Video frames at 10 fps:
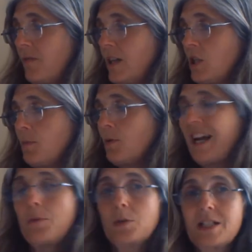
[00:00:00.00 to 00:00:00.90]
and vegetables.
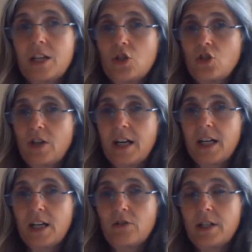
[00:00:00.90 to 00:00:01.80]
I would say to try and
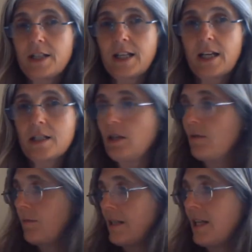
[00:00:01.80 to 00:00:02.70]
increase that
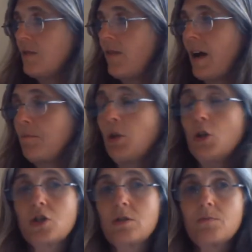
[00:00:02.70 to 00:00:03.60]
to, it says
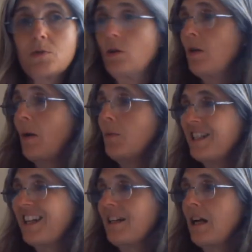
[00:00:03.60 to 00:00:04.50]
5+, so I would
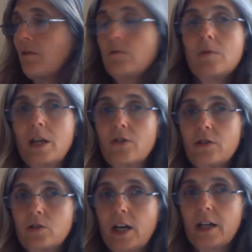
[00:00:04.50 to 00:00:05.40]
say
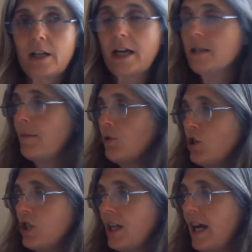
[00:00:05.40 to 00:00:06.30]
try and get as
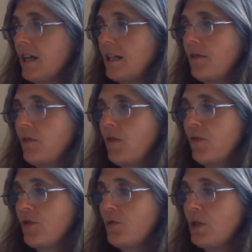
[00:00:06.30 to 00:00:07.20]
much as you can down of your
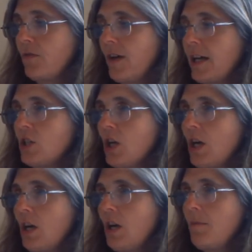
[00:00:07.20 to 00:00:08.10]
fruits and veg.
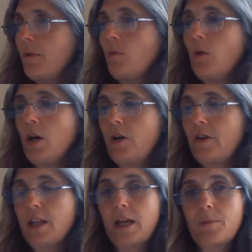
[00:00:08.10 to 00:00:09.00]

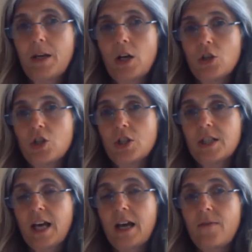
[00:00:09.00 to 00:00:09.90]
Be conscious
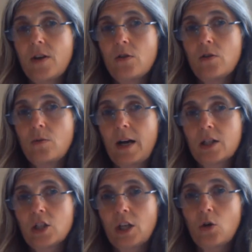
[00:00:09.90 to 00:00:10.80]
that if you
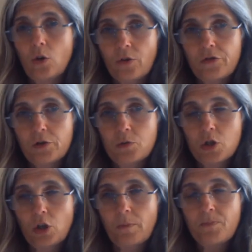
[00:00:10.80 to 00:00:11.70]
actually cut the fruit
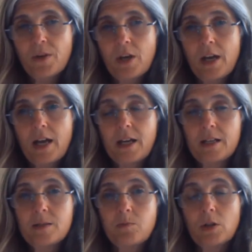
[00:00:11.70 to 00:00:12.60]
up,
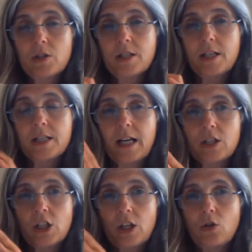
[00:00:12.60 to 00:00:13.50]
once it's
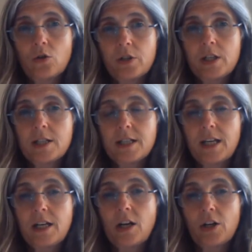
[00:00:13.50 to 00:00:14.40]
actually cut the
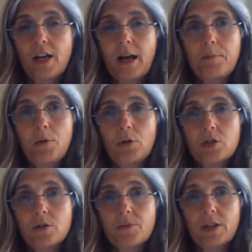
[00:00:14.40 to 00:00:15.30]
skin on an apple or
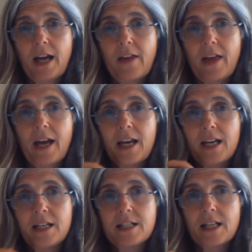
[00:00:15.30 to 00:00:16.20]
something like that,
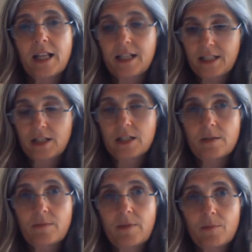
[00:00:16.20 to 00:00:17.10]
it is classed
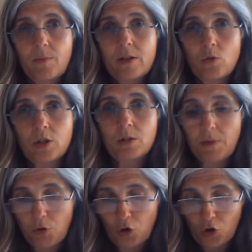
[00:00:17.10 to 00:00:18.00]
as, it's going to be
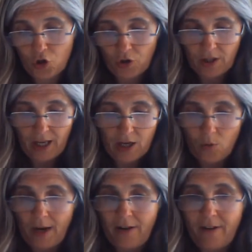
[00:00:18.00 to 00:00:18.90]
pure sugar that
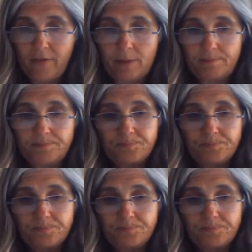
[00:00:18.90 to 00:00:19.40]
you are having.